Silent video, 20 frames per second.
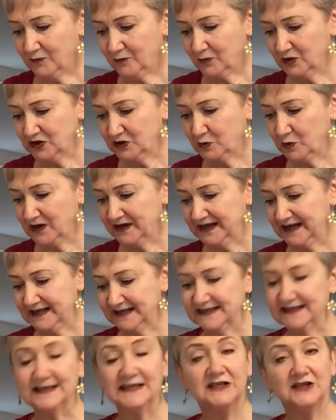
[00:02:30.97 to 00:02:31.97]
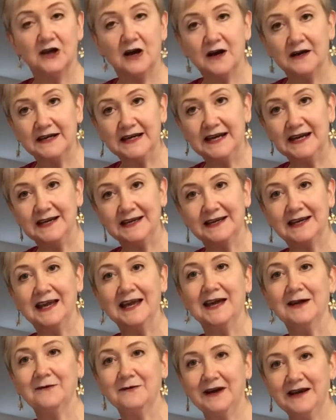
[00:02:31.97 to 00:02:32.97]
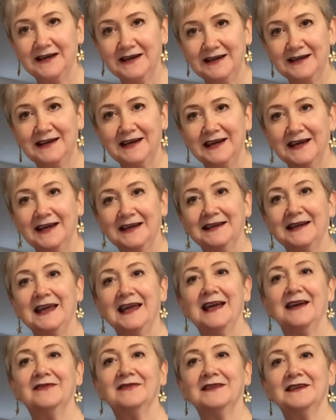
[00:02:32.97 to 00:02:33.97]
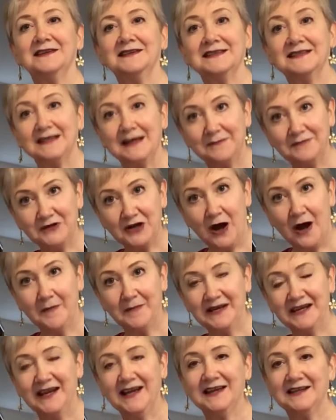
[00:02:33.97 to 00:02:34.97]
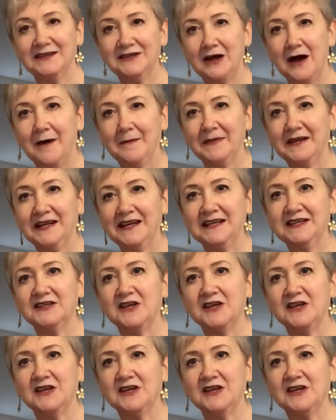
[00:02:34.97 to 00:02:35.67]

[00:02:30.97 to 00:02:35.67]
which one is the tonic, write it in, and the subdominant and dominant.